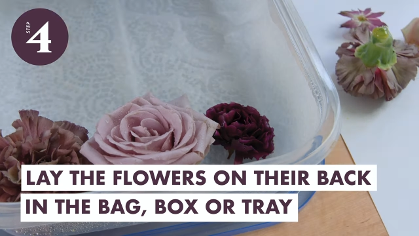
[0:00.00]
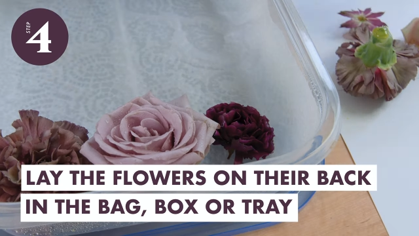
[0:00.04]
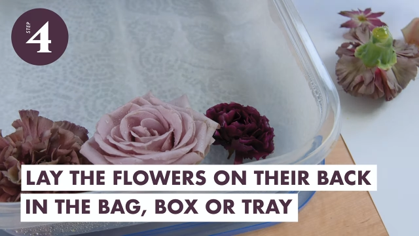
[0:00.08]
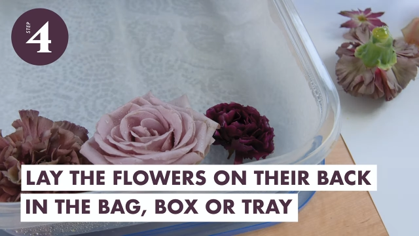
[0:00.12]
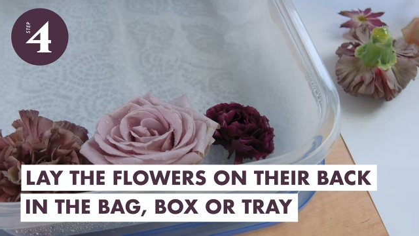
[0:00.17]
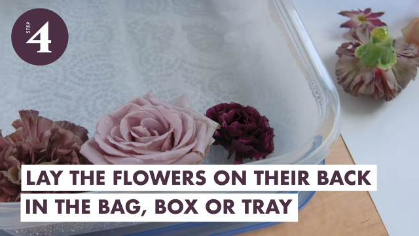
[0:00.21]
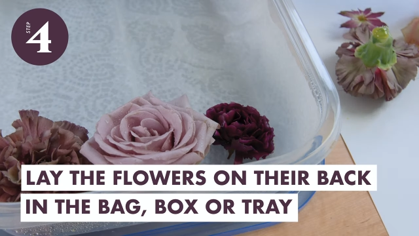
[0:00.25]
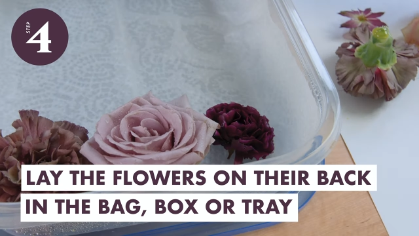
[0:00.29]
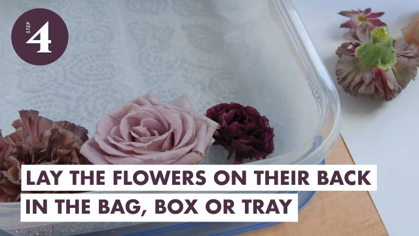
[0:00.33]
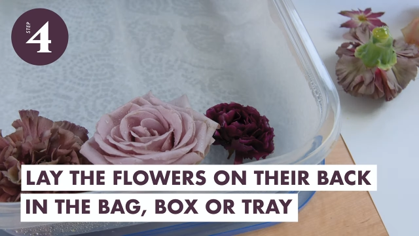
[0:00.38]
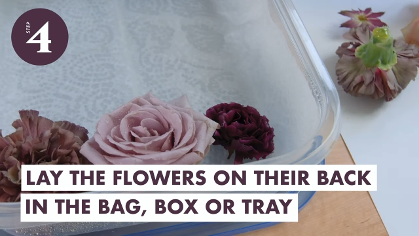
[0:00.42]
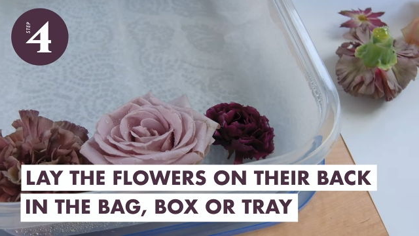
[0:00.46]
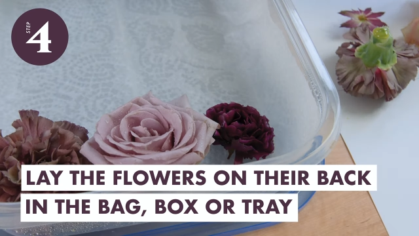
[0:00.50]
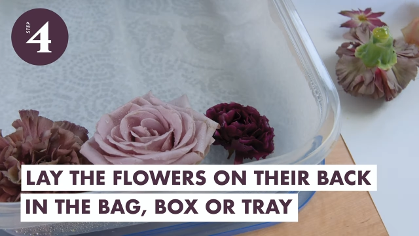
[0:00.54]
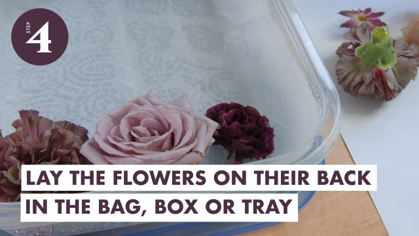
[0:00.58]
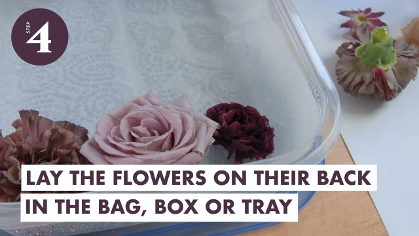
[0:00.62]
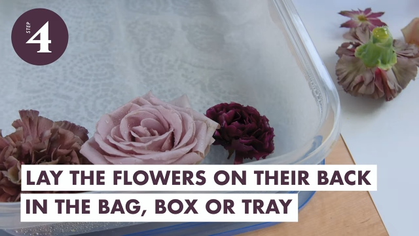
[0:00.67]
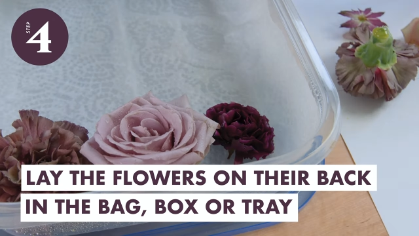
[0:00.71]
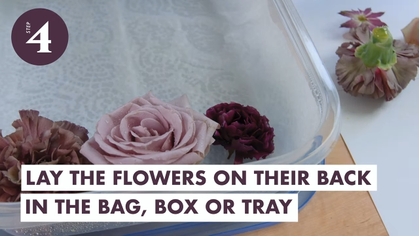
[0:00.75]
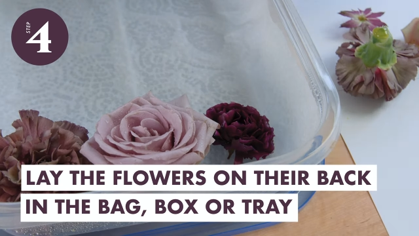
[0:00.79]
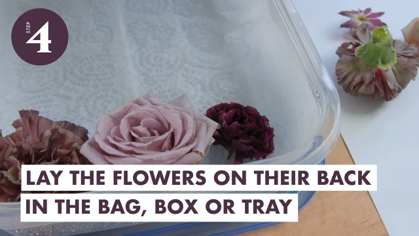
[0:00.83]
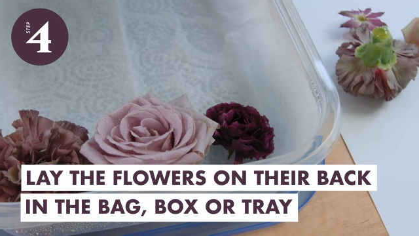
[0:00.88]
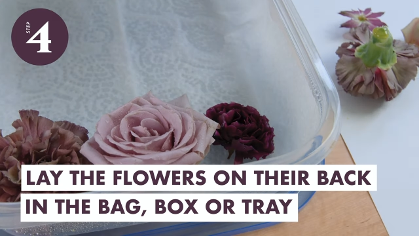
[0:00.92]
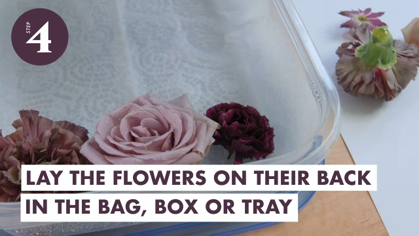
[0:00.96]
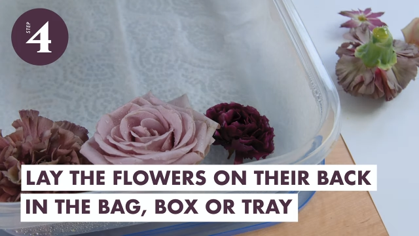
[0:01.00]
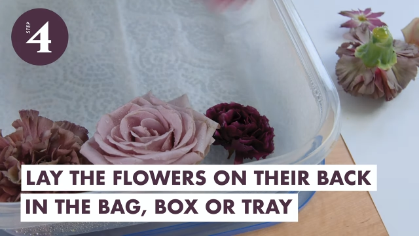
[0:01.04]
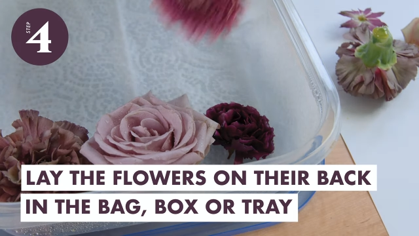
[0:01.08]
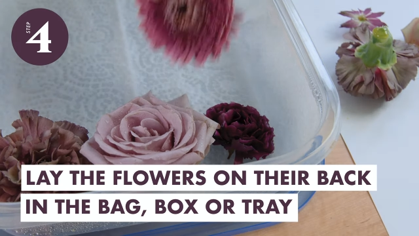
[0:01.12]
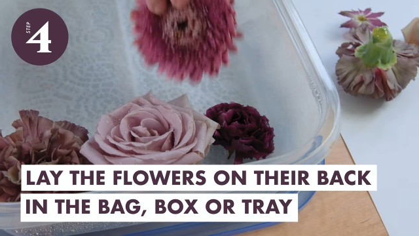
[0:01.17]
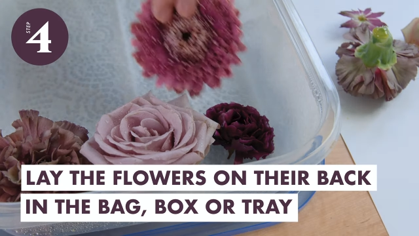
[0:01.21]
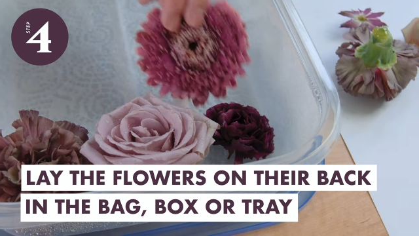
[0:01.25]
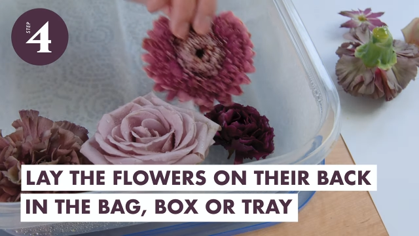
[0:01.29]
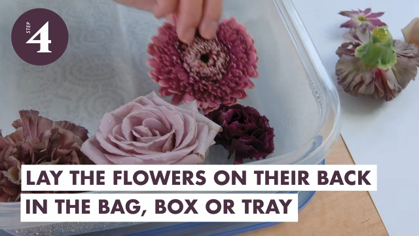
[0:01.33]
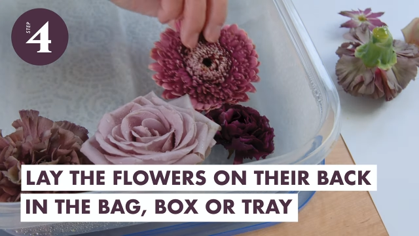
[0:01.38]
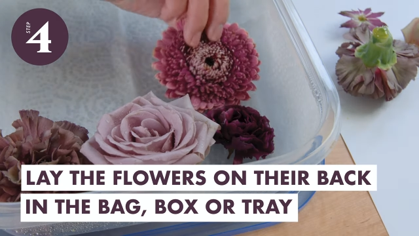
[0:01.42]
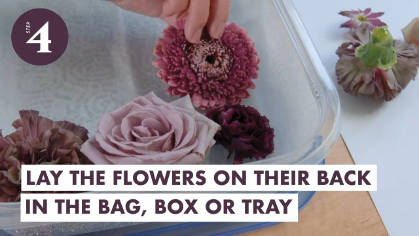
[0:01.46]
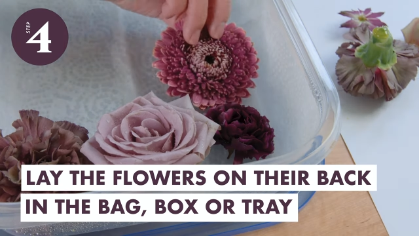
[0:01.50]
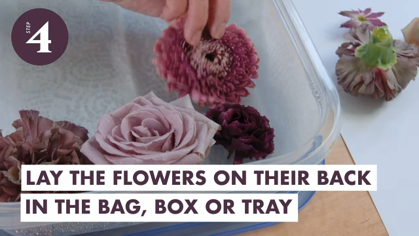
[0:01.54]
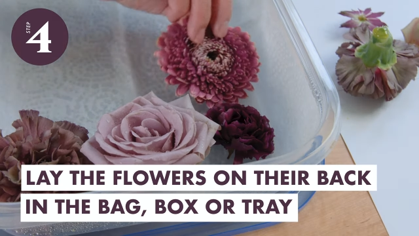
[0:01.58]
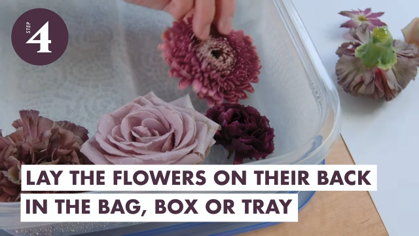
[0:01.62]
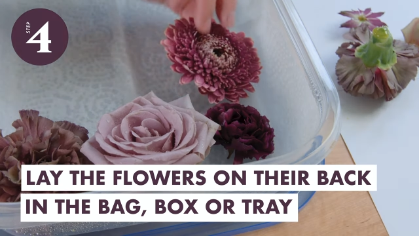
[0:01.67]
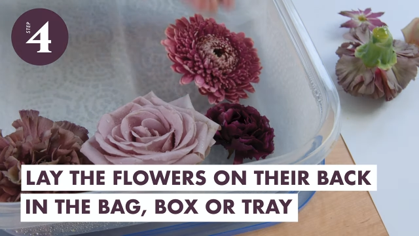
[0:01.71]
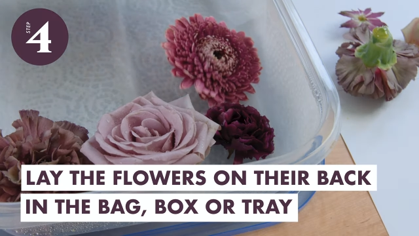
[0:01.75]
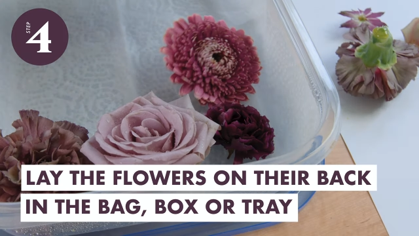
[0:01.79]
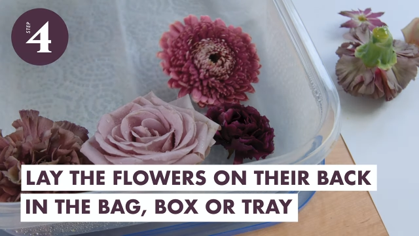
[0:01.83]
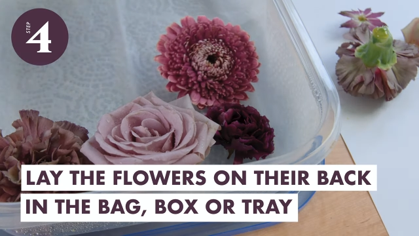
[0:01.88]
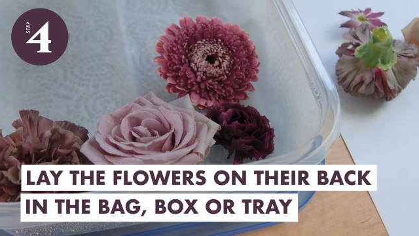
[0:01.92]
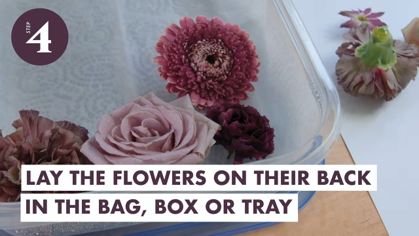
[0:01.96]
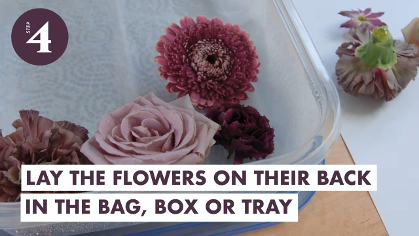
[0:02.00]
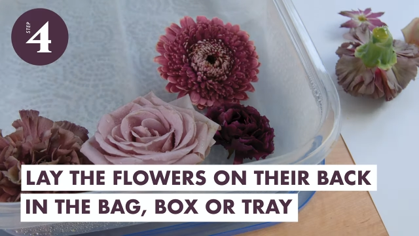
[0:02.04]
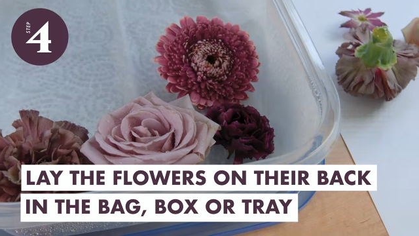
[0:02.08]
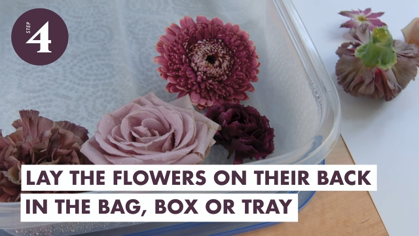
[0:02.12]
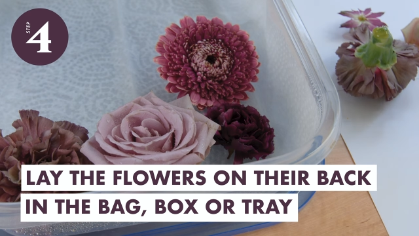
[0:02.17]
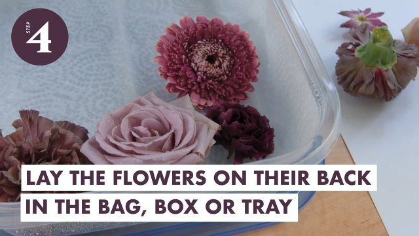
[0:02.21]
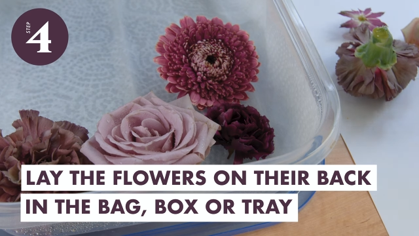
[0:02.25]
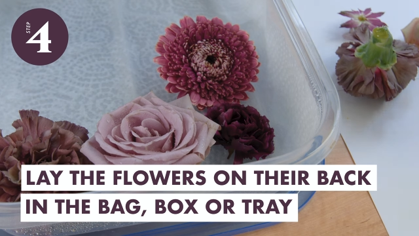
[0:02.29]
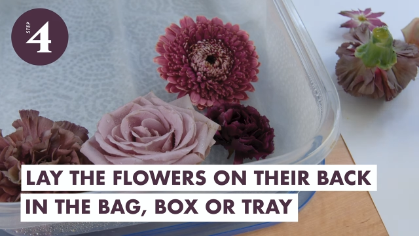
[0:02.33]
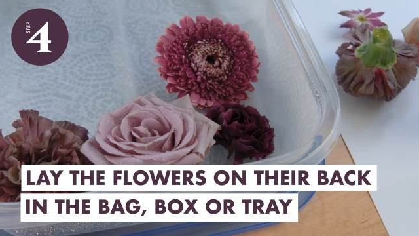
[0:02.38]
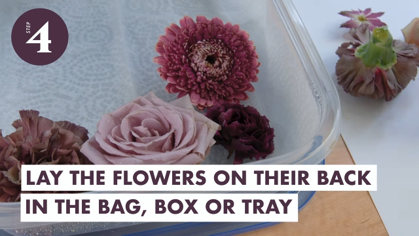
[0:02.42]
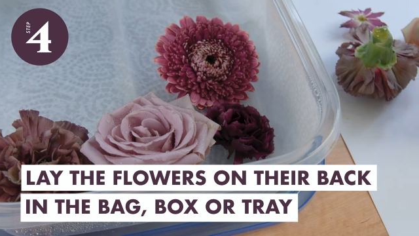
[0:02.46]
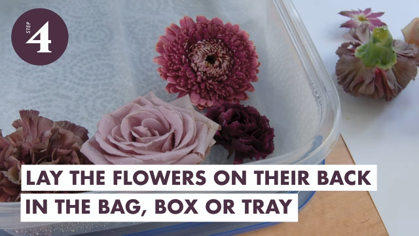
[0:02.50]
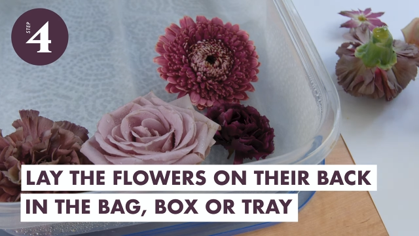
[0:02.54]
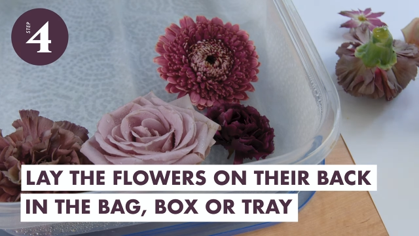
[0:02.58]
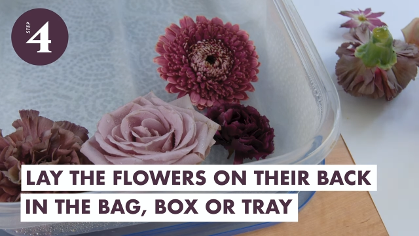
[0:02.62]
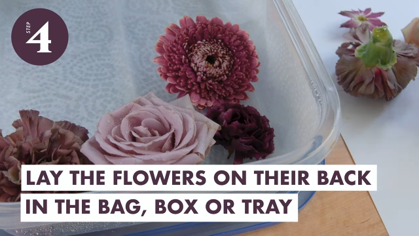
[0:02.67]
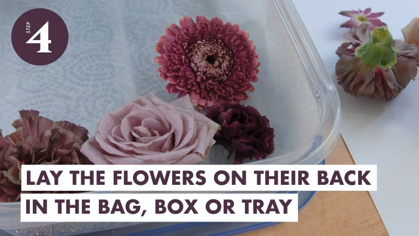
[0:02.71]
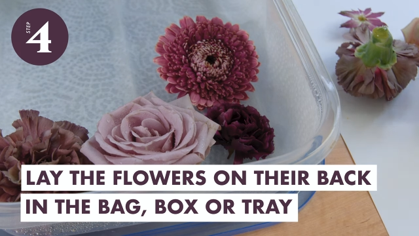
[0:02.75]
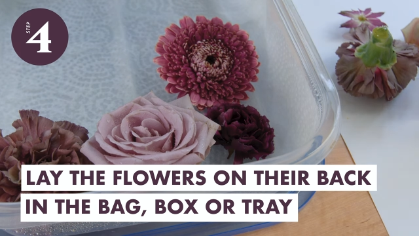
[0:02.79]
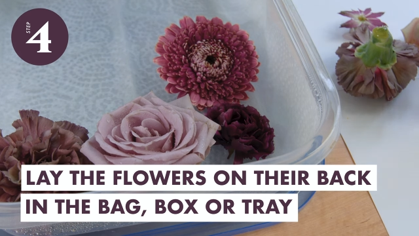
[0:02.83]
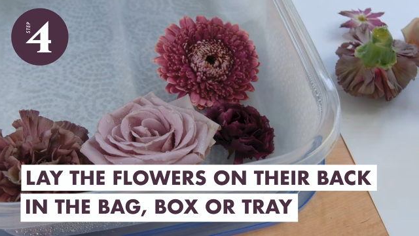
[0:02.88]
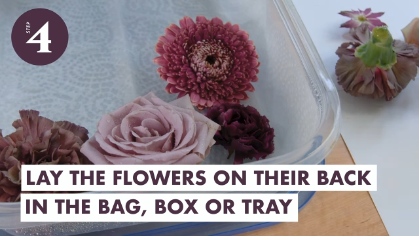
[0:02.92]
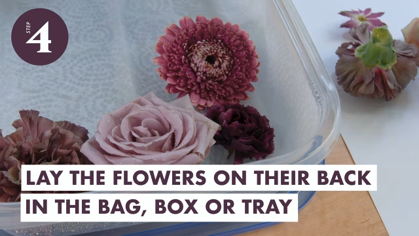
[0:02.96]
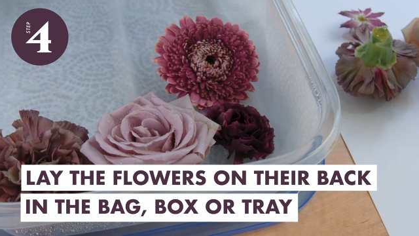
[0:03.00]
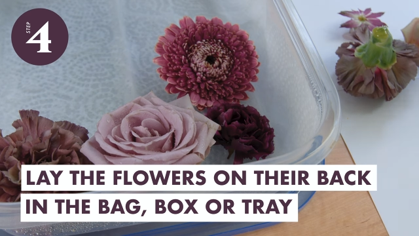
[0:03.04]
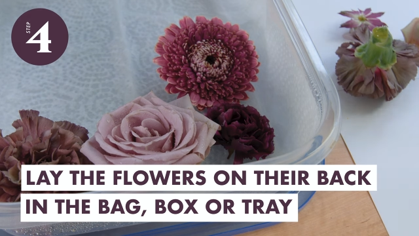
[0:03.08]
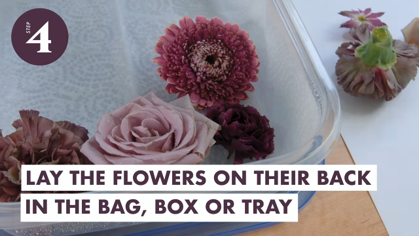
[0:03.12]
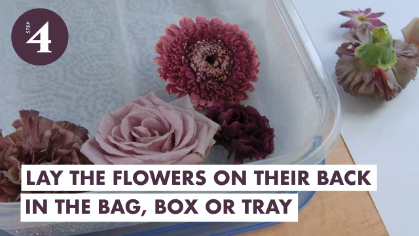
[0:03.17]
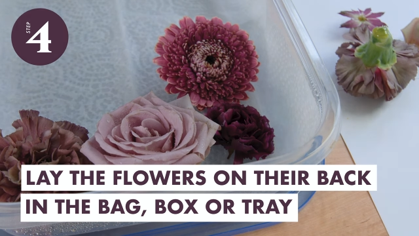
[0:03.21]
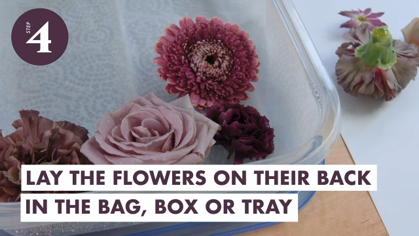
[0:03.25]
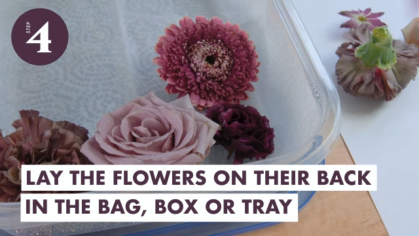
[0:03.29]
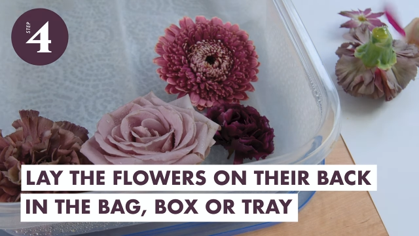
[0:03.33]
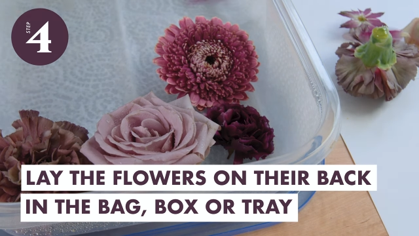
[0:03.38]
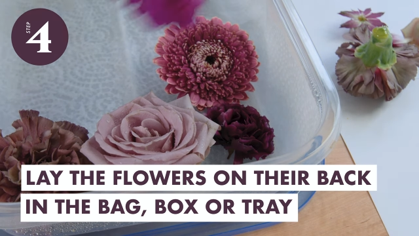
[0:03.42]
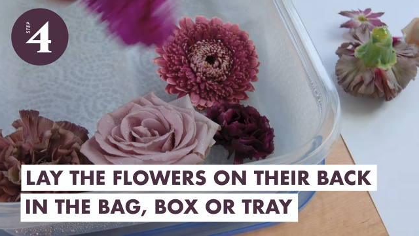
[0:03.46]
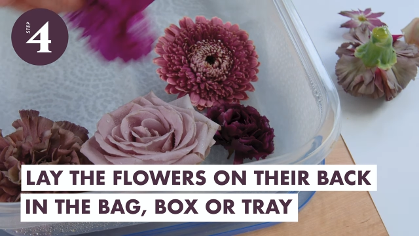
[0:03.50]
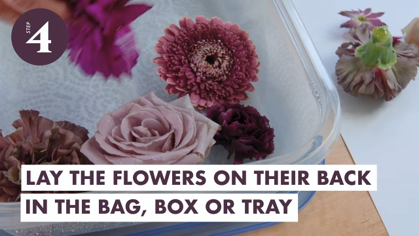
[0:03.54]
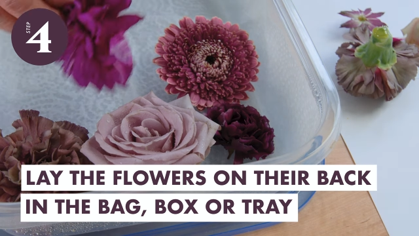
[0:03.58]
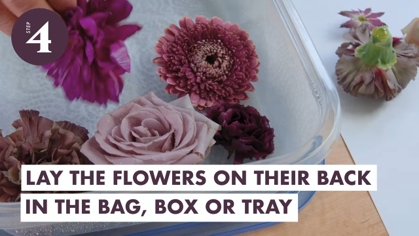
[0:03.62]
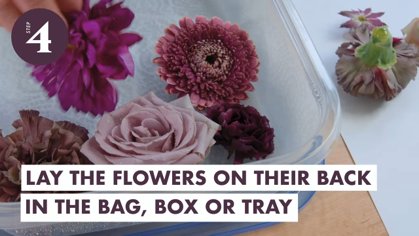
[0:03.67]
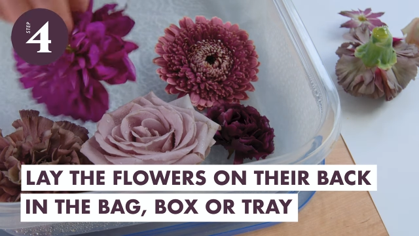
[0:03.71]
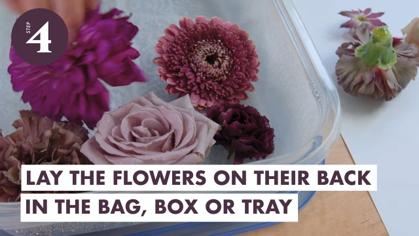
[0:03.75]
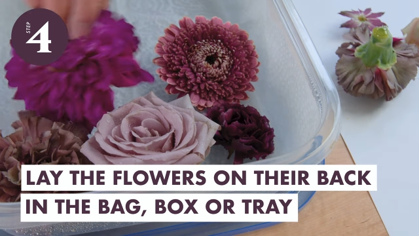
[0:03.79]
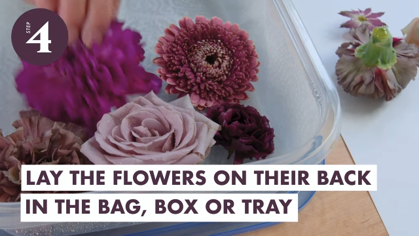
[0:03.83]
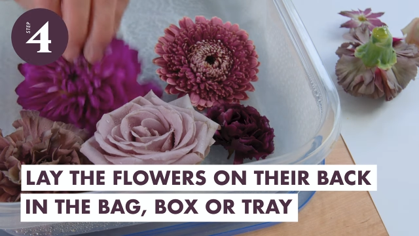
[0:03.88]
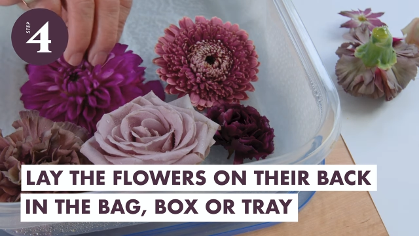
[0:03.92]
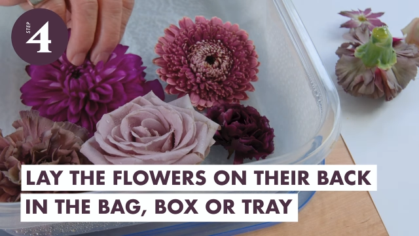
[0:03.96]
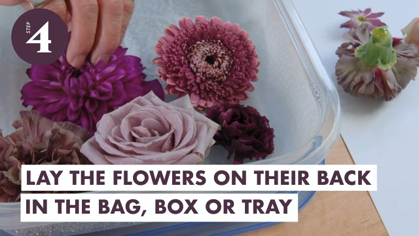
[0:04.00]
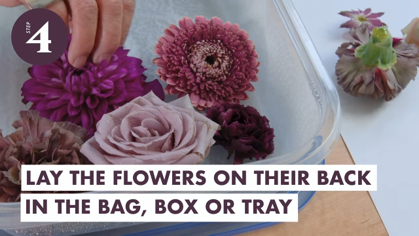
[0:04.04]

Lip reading: (no speaker visible)